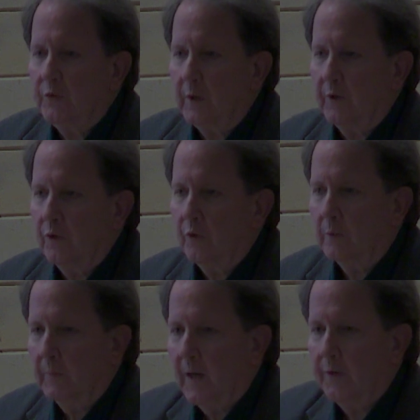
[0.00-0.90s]
I think you
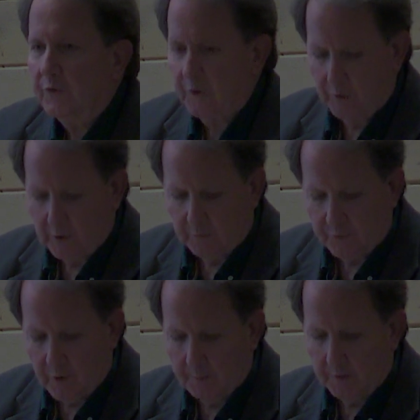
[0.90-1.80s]
can buy this in the gift
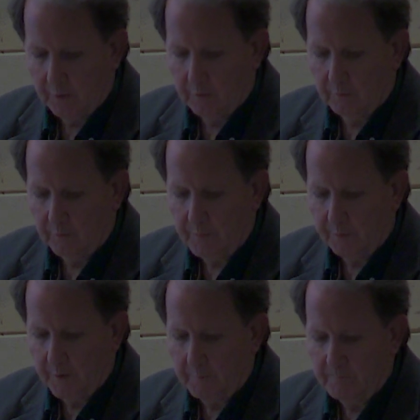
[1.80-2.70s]
shop in a
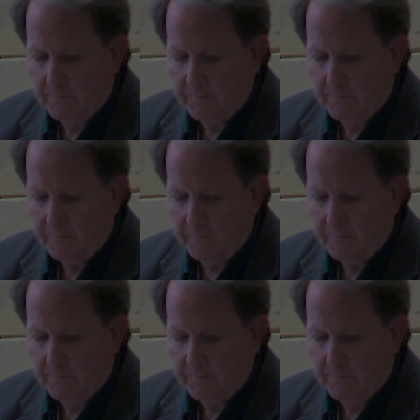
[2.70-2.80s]
reprint.